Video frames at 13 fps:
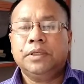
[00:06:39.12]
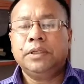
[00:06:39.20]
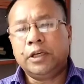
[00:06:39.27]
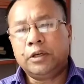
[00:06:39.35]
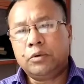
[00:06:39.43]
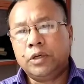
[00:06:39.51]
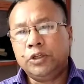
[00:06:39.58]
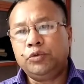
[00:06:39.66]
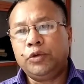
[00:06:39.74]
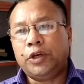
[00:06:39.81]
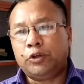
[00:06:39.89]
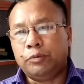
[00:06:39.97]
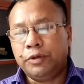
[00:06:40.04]
But
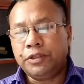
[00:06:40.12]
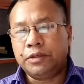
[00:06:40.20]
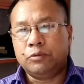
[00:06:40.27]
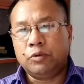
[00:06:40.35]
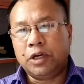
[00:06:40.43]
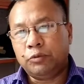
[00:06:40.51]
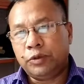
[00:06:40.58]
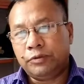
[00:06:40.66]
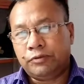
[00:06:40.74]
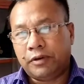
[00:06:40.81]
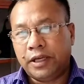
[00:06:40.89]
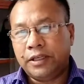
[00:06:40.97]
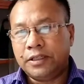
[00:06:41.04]
according to atomism, what
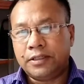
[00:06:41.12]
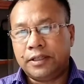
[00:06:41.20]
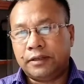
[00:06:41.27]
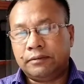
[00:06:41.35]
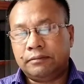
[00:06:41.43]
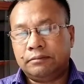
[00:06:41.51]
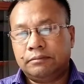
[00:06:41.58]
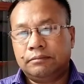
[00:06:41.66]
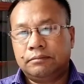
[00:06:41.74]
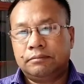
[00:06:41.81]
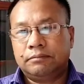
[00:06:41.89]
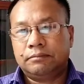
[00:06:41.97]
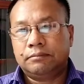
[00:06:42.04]
we find is that,
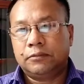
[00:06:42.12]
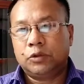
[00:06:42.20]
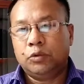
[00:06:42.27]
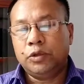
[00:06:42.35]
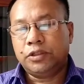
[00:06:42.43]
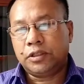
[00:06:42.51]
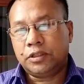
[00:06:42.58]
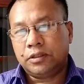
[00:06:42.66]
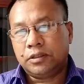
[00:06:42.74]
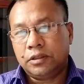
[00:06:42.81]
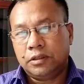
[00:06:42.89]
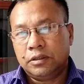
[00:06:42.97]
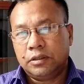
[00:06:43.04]
which
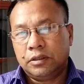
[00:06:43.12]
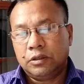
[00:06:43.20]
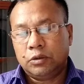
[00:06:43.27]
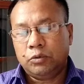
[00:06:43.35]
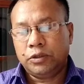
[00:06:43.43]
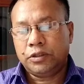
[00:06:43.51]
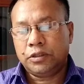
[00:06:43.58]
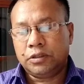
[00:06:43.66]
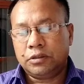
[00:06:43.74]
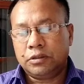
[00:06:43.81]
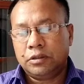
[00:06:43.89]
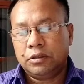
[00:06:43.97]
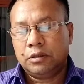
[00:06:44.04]

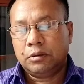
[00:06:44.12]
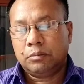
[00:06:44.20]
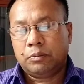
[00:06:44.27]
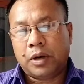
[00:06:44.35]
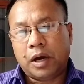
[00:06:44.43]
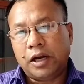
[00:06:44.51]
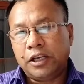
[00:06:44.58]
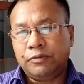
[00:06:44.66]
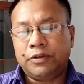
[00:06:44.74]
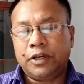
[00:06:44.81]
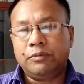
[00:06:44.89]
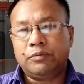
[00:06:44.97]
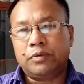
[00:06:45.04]
is far
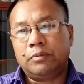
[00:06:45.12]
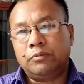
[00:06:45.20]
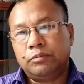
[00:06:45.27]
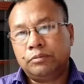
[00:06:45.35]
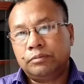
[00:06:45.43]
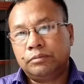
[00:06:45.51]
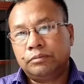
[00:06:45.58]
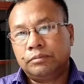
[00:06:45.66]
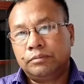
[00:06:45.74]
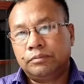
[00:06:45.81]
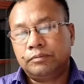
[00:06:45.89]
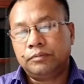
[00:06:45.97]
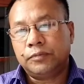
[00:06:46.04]
different from
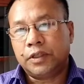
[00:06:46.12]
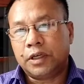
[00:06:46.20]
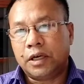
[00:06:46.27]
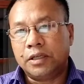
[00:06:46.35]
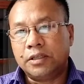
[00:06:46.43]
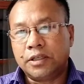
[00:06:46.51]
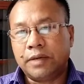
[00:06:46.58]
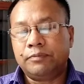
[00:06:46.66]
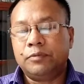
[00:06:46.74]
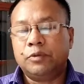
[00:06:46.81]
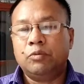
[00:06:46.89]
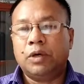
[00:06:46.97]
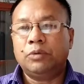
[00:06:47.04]
the
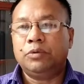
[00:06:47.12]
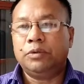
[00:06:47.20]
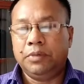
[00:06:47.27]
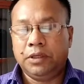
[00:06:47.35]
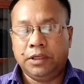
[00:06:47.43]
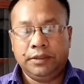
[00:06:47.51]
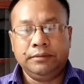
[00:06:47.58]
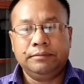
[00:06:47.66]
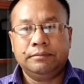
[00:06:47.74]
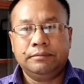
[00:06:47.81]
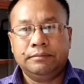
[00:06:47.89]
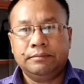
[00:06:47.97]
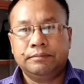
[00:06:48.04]
concept what we believe.